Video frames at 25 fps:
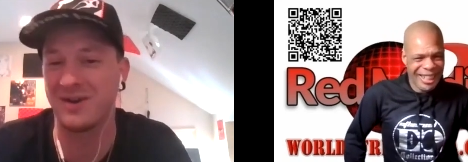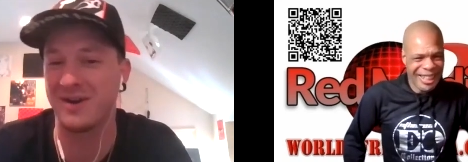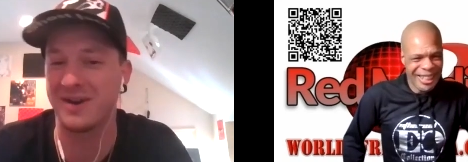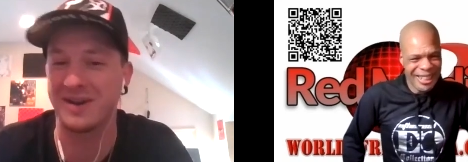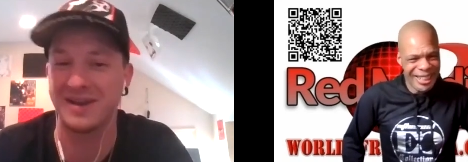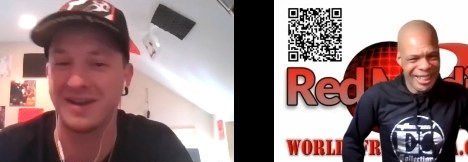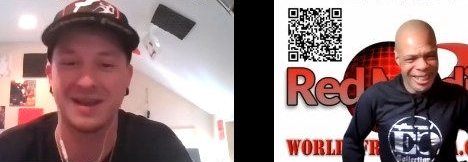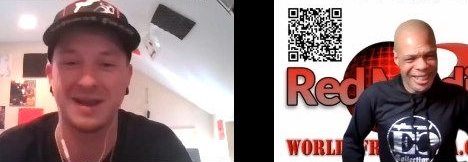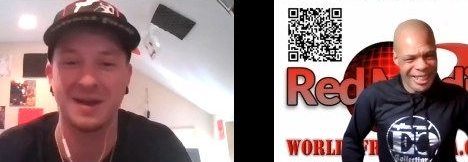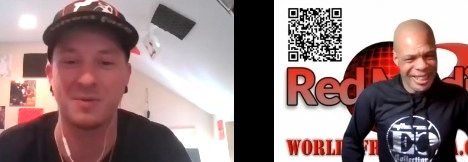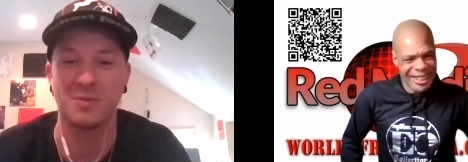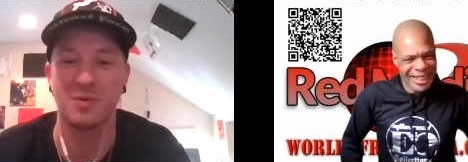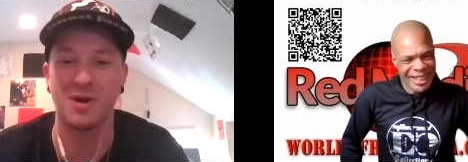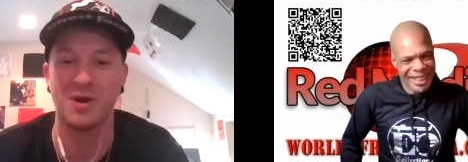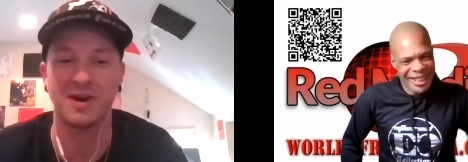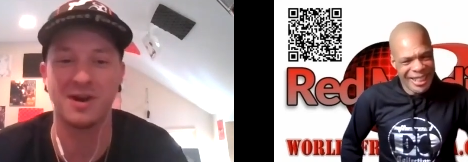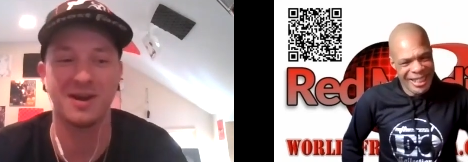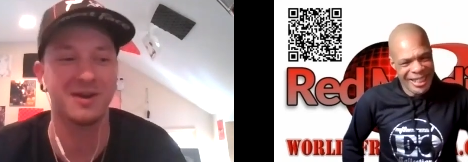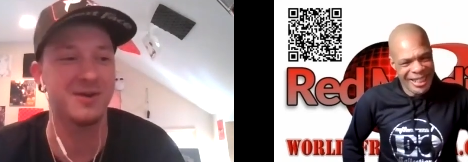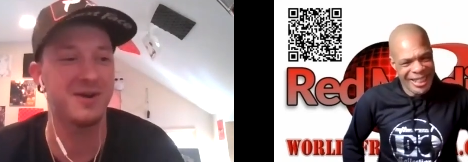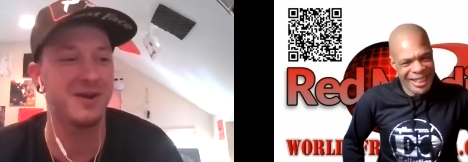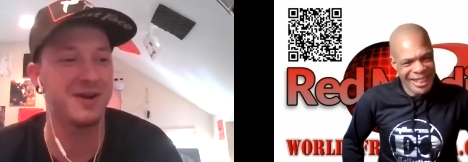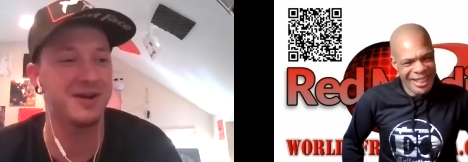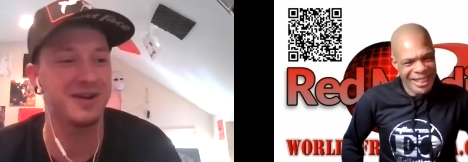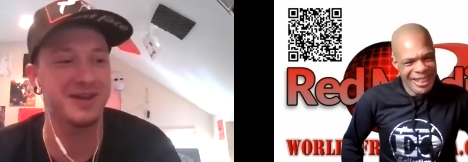Speaker 1: on it, kept working
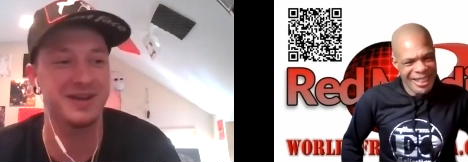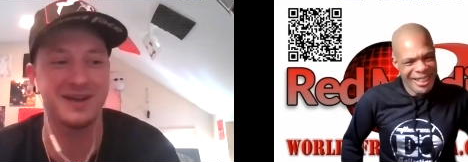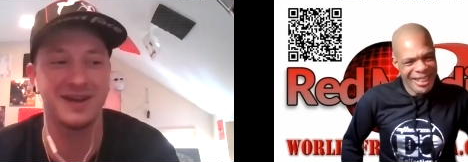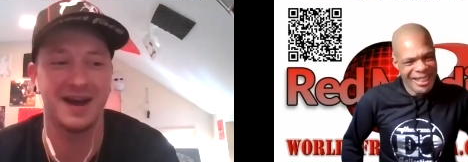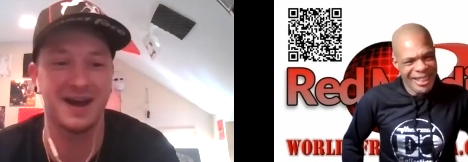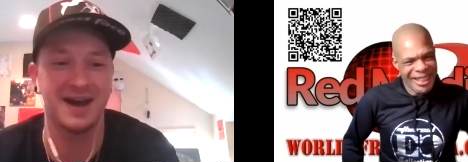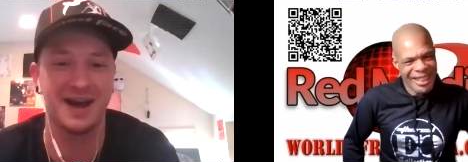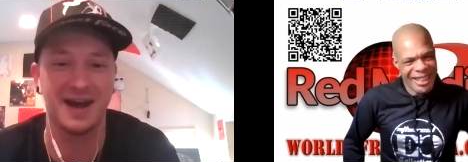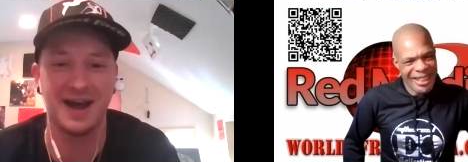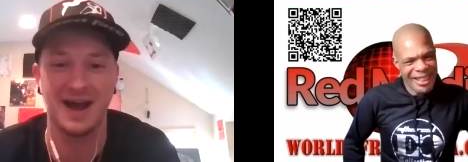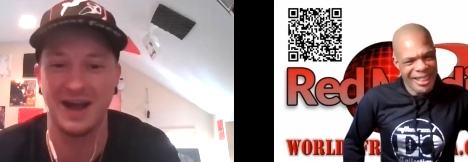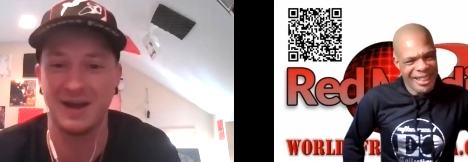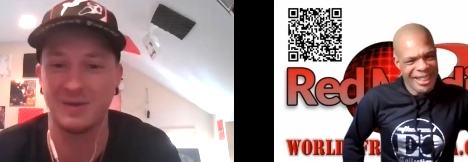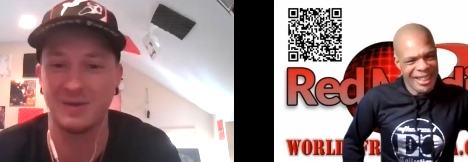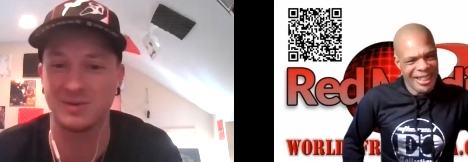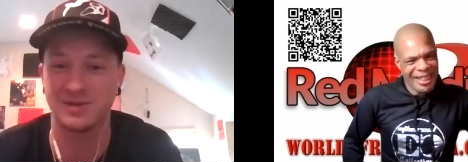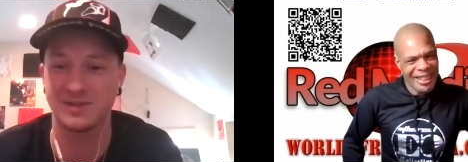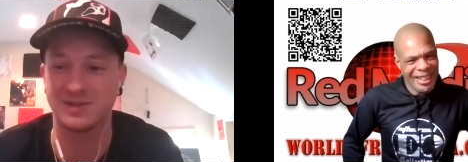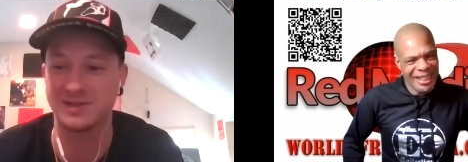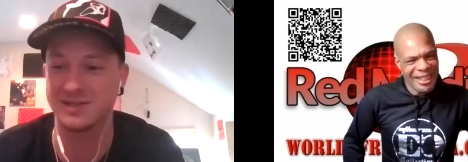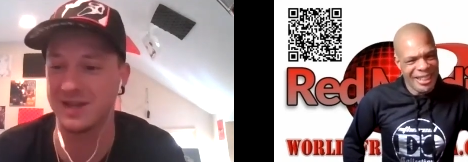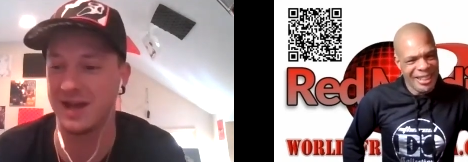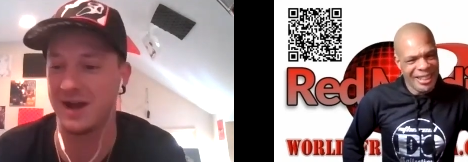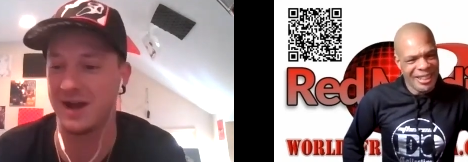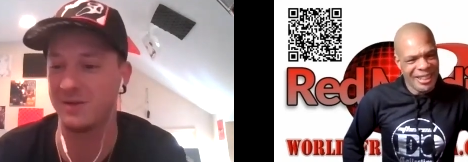on it. I, I was
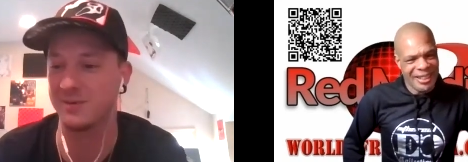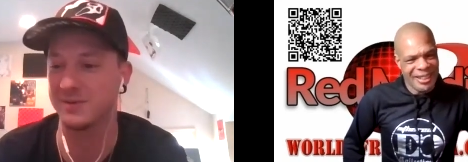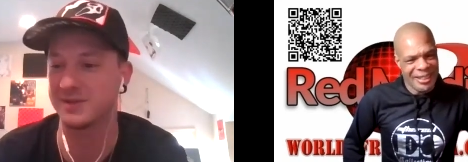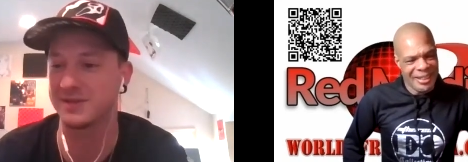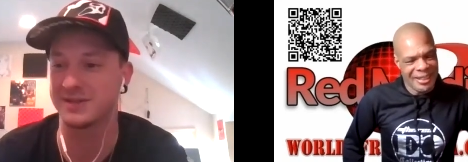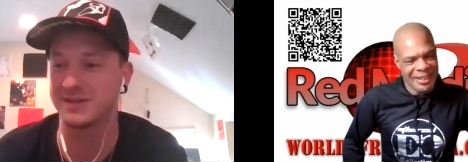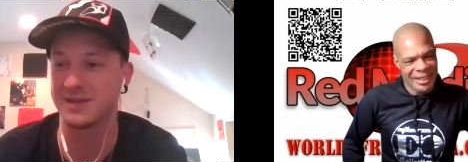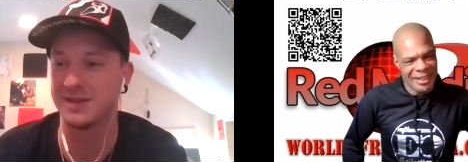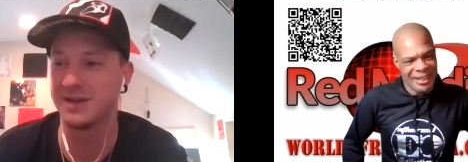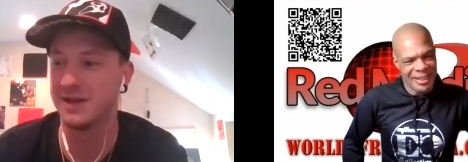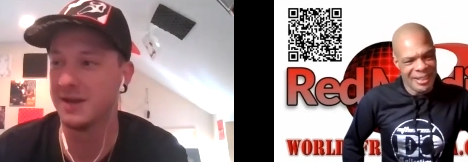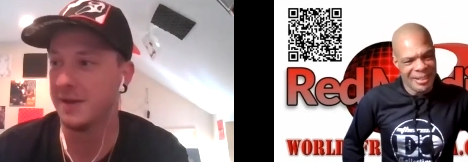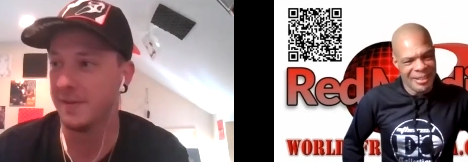I was